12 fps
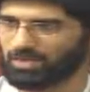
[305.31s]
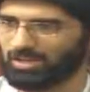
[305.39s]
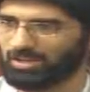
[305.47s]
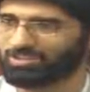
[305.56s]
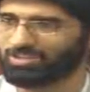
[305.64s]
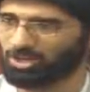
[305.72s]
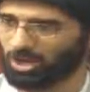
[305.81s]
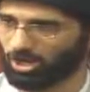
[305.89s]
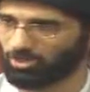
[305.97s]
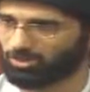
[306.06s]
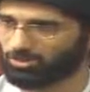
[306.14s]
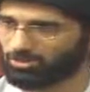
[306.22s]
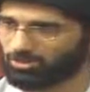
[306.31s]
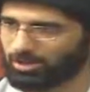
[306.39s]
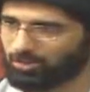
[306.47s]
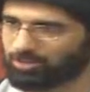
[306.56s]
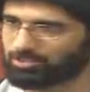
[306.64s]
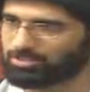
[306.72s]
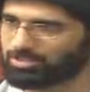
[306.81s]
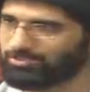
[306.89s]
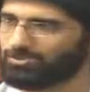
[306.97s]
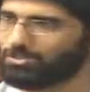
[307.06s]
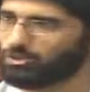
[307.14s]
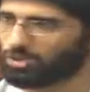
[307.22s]
and an honor that was
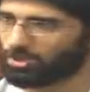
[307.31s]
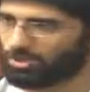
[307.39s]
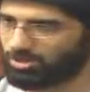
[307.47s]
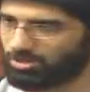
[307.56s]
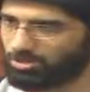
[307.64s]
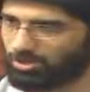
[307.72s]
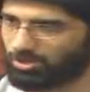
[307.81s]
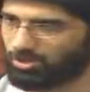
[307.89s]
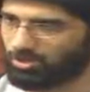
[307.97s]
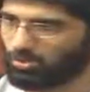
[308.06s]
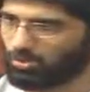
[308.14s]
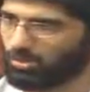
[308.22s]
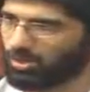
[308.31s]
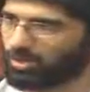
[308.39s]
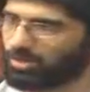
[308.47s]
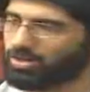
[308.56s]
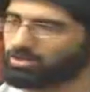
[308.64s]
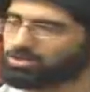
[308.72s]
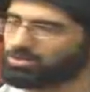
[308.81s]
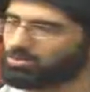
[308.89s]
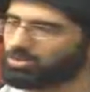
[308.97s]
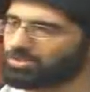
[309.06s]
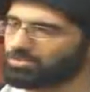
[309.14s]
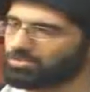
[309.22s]
given to her, where she
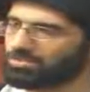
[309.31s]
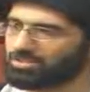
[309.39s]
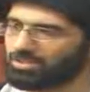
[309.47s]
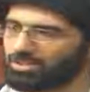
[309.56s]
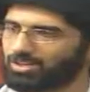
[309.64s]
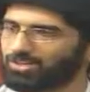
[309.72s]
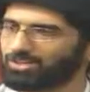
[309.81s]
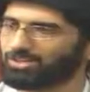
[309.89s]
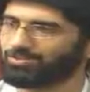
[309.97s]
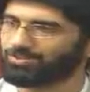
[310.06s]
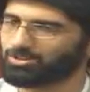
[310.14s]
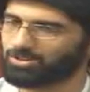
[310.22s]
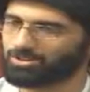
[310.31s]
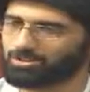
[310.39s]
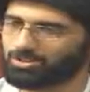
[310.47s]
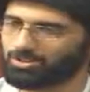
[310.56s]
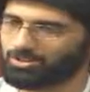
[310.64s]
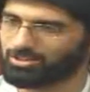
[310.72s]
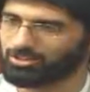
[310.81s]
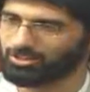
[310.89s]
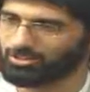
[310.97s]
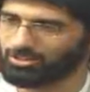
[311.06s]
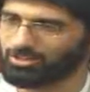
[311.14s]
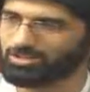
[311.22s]
was given the
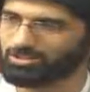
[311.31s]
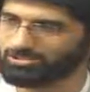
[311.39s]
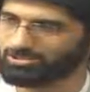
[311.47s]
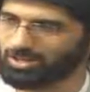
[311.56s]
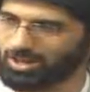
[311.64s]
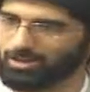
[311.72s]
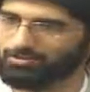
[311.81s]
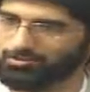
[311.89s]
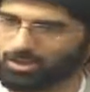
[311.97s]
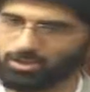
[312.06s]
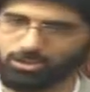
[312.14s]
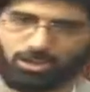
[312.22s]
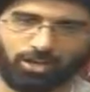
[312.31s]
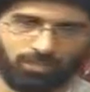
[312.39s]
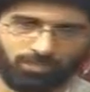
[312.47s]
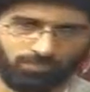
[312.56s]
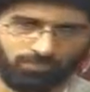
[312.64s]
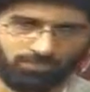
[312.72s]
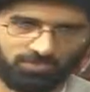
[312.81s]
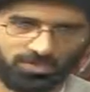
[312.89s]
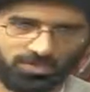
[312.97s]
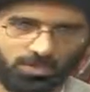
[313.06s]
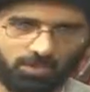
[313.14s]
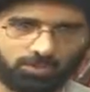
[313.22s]
greetings of Allah
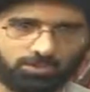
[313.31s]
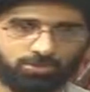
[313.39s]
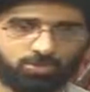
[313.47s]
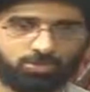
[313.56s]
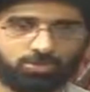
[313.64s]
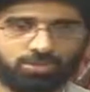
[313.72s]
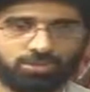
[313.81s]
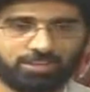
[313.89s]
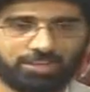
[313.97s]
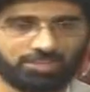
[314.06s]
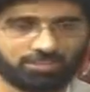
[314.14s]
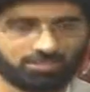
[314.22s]
through the